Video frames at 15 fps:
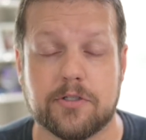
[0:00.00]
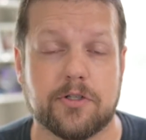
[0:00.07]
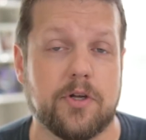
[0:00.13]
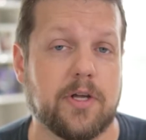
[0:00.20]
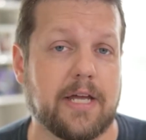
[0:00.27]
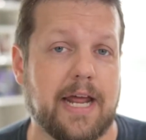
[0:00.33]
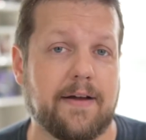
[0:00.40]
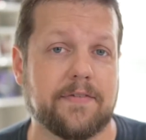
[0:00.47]
So
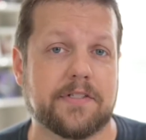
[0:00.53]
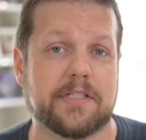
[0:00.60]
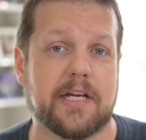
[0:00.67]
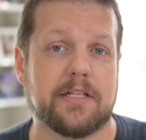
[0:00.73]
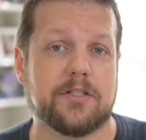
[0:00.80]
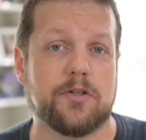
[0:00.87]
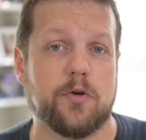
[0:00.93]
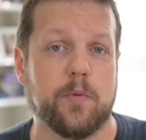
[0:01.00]
you can have it
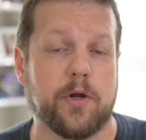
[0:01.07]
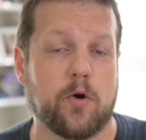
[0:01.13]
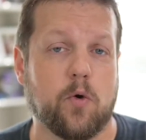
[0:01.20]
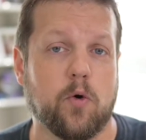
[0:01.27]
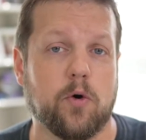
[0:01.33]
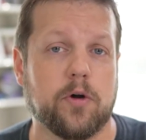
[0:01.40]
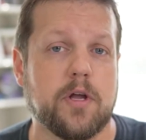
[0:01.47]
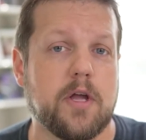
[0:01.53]
set to
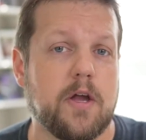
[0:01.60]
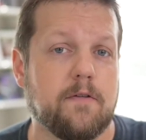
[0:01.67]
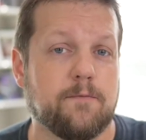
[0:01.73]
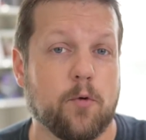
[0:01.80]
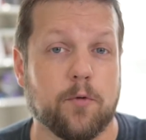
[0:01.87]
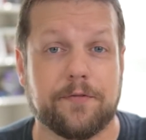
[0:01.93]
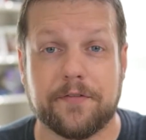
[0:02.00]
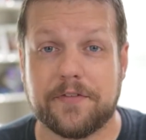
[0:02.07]
record
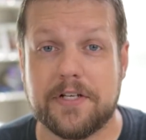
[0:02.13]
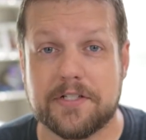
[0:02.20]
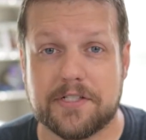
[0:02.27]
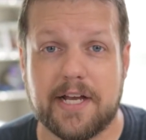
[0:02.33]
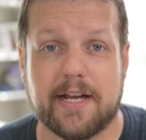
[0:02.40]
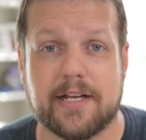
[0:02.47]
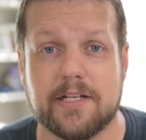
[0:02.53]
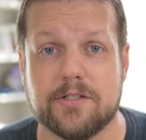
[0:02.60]
for 15
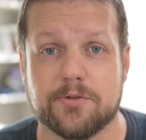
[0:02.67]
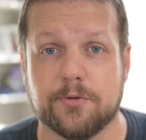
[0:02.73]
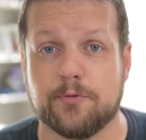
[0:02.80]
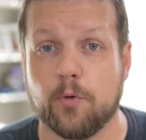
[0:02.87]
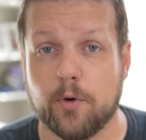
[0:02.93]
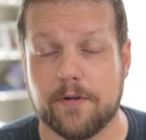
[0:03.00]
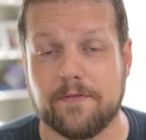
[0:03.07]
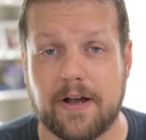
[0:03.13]
seconds or
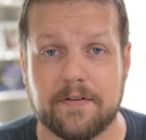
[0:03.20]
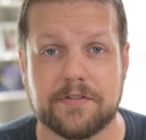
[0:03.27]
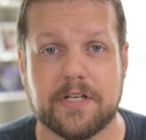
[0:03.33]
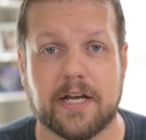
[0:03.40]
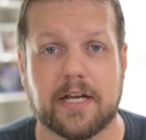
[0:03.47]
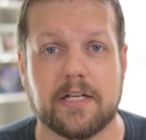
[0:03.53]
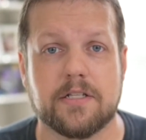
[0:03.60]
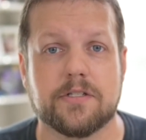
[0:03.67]
45
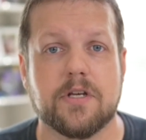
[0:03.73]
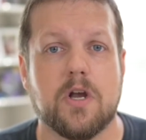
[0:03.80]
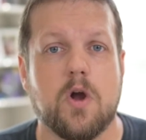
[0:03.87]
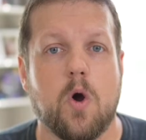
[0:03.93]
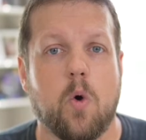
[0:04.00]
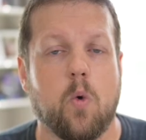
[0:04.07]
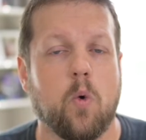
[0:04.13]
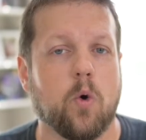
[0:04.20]
seconds
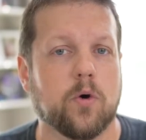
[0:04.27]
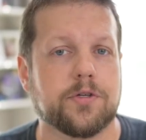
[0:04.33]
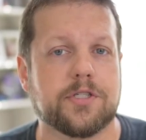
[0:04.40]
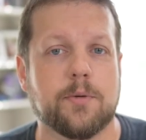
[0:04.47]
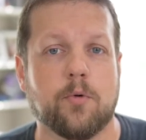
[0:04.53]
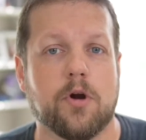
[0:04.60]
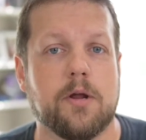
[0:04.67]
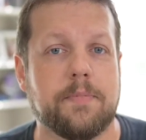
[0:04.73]
or
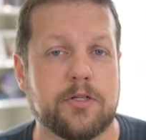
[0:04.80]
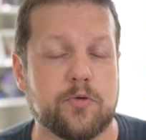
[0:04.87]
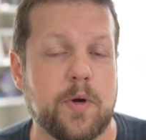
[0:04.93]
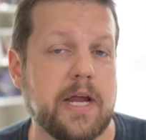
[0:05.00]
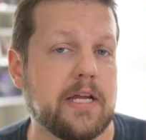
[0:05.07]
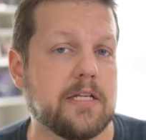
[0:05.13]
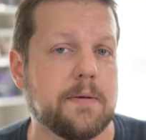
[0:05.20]
somewhere in between,